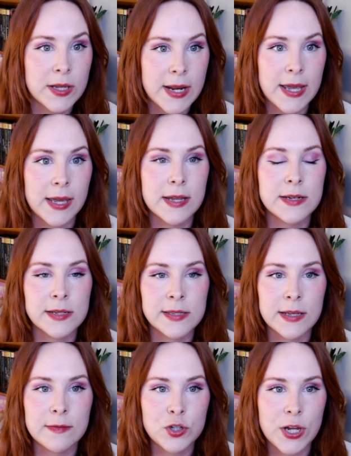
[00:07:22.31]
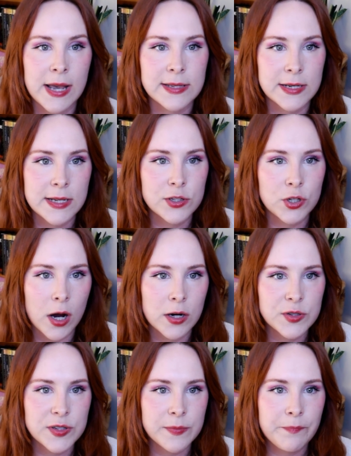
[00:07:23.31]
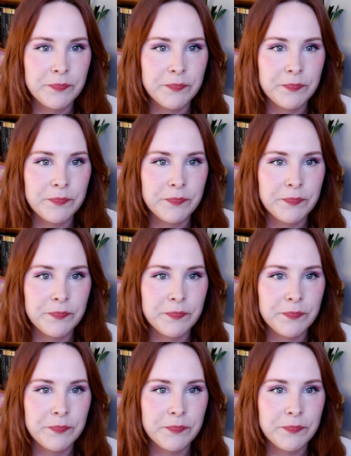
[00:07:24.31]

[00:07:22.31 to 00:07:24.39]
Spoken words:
naked to see if she has any scars.